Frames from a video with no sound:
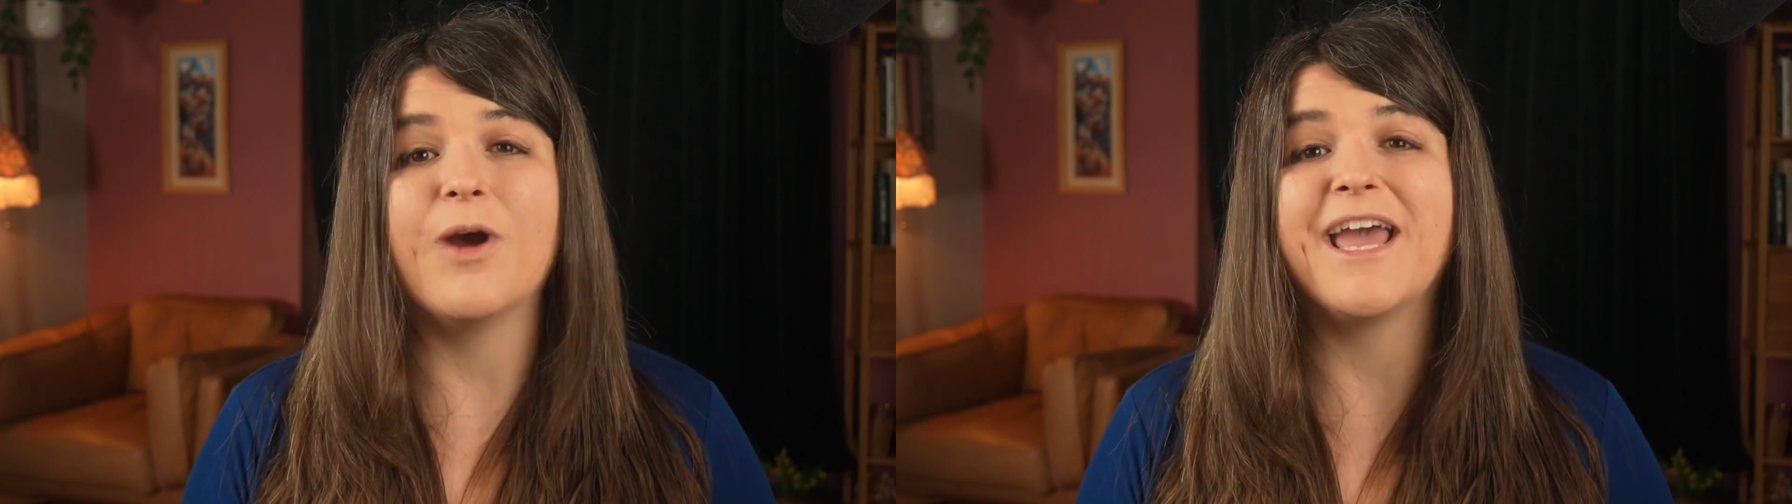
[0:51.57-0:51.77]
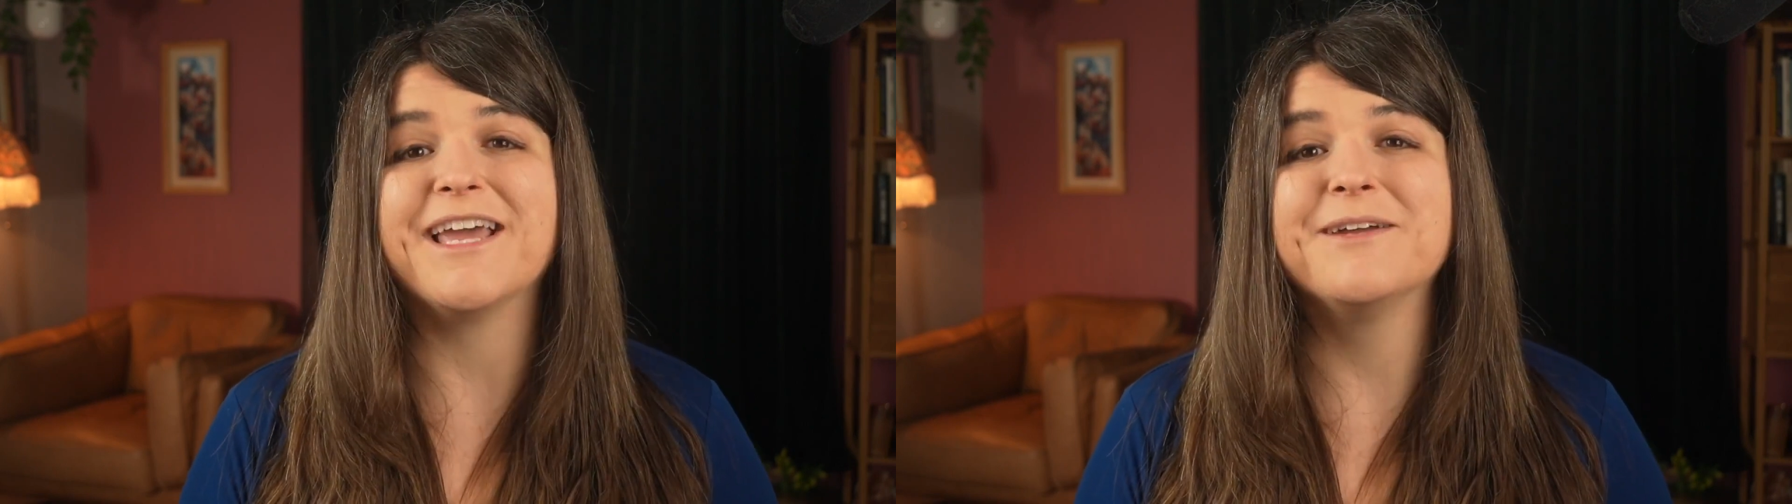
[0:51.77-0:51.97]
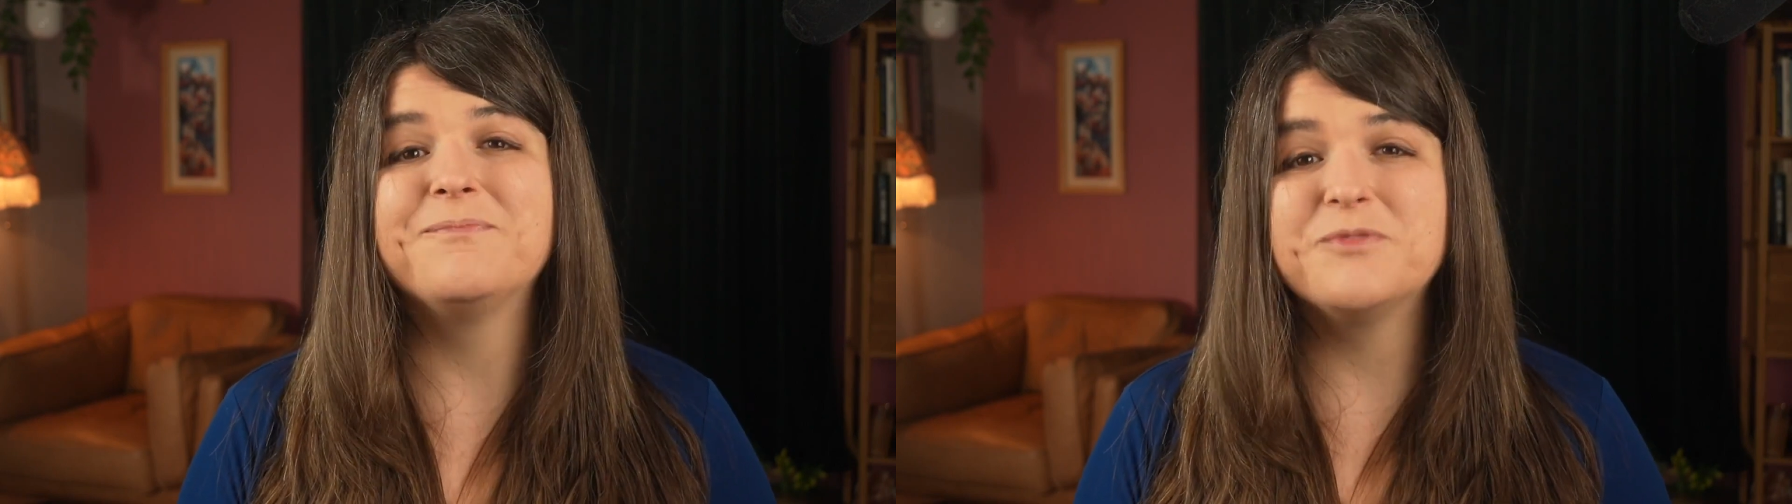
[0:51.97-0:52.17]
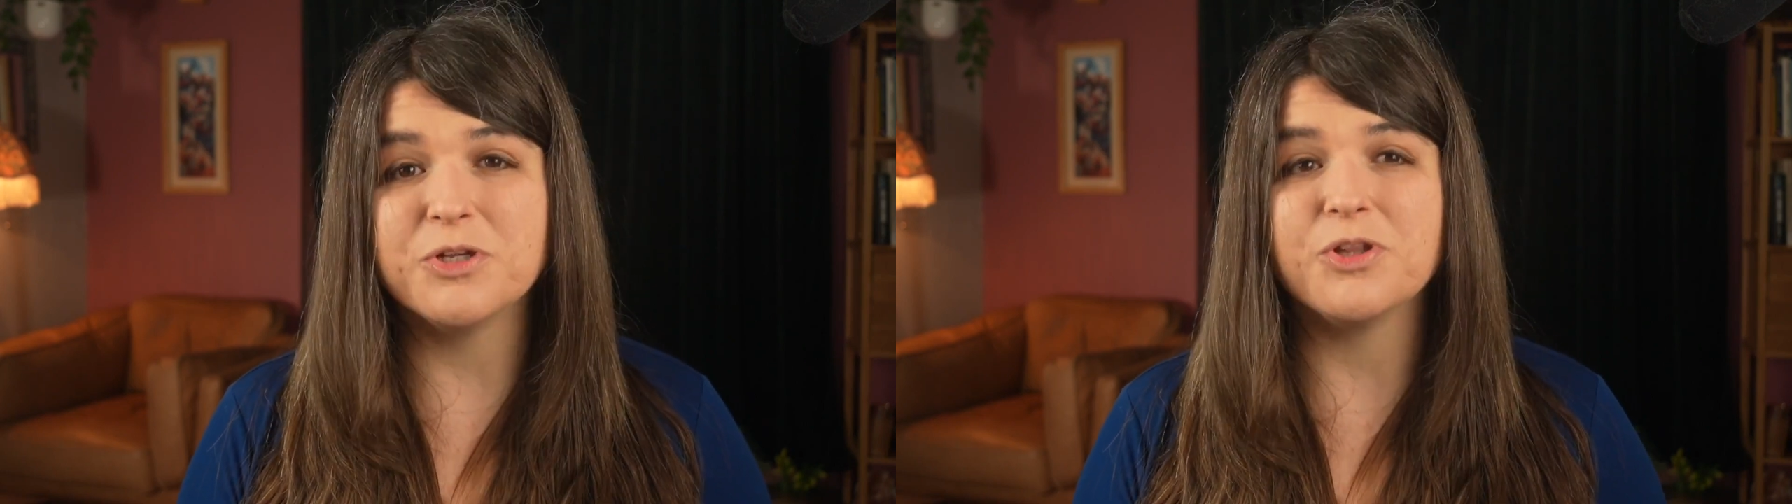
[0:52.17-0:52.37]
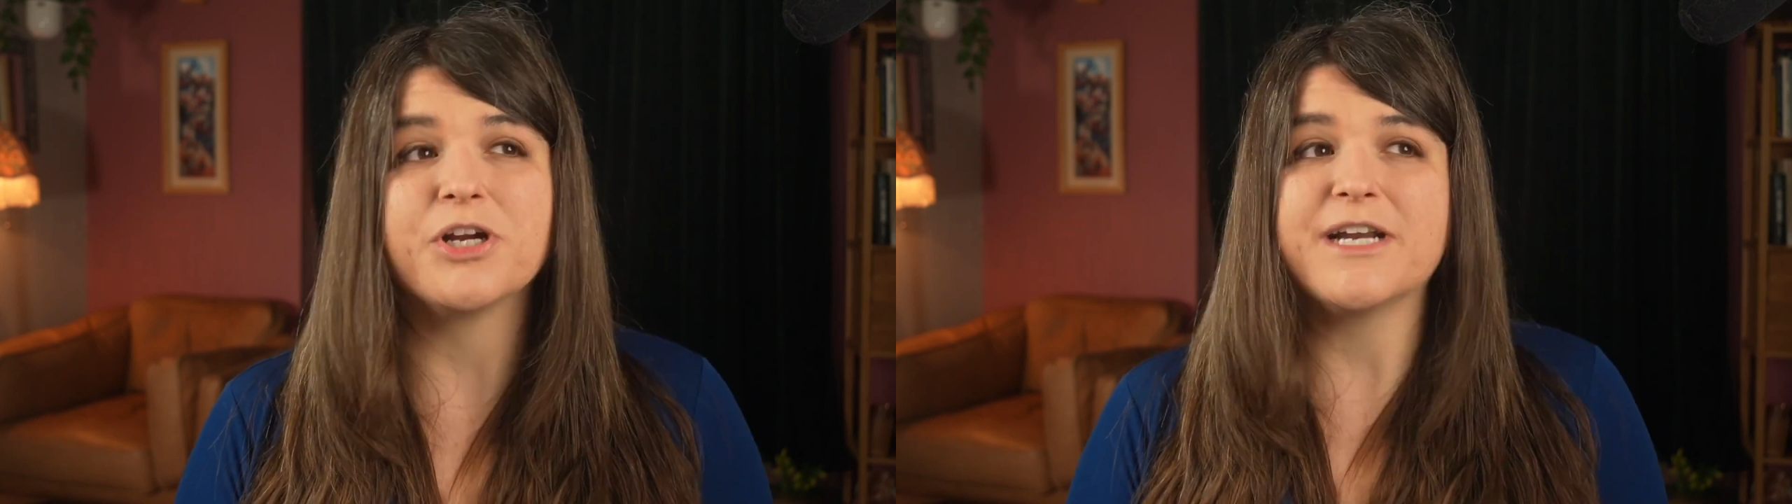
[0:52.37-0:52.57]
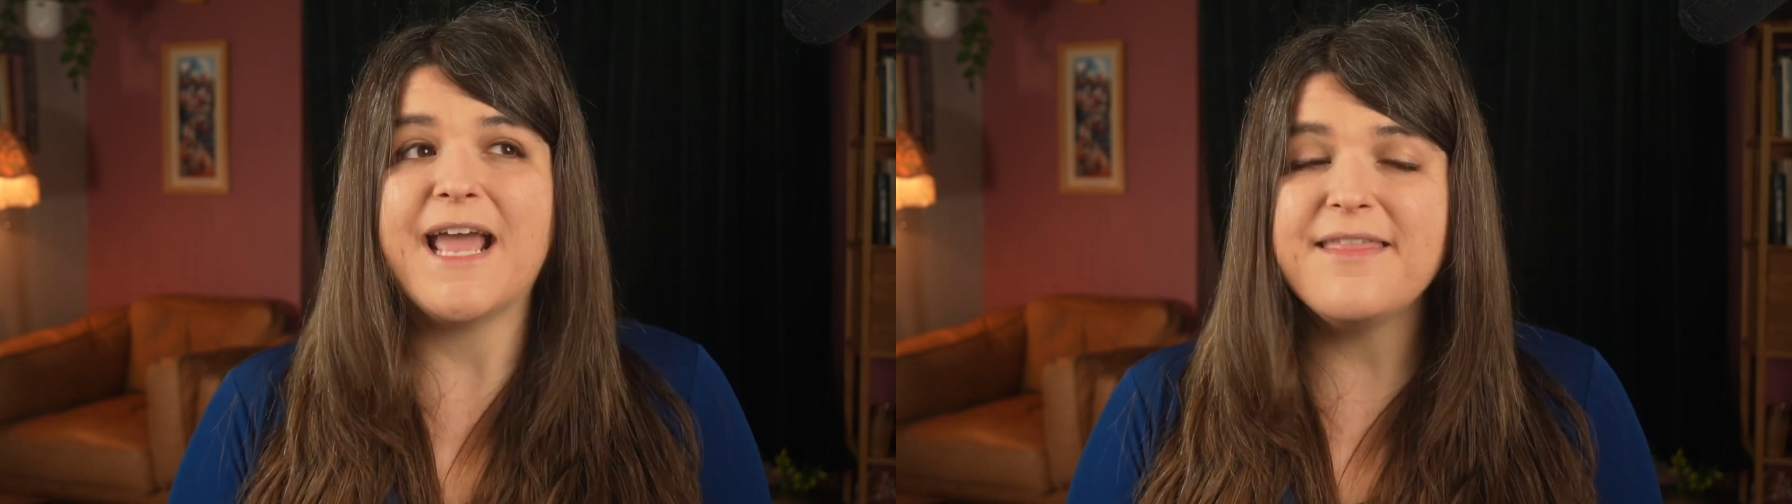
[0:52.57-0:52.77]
way to learn.